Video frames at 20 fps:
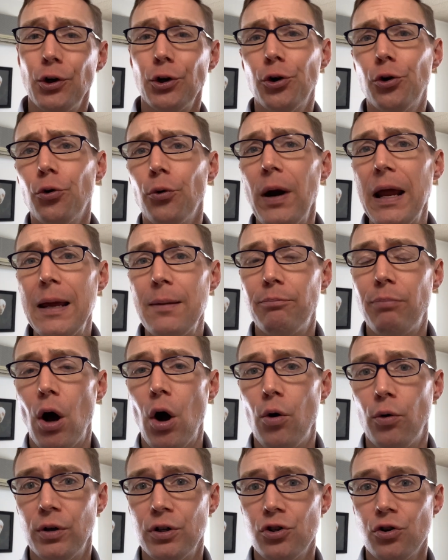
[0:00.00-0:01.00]
great
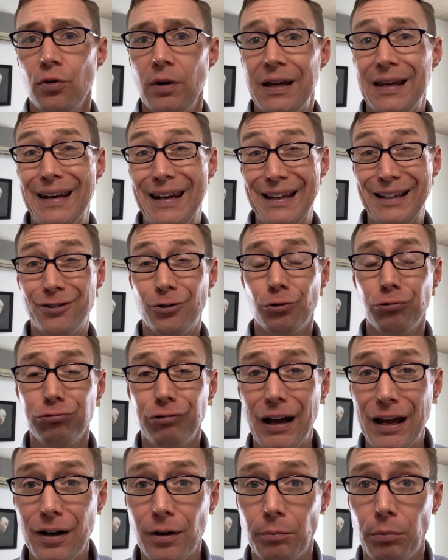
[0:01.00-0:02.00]
poetry and
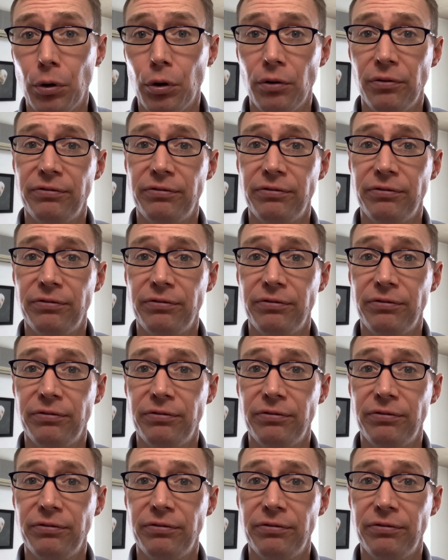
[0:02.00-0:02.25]
incredible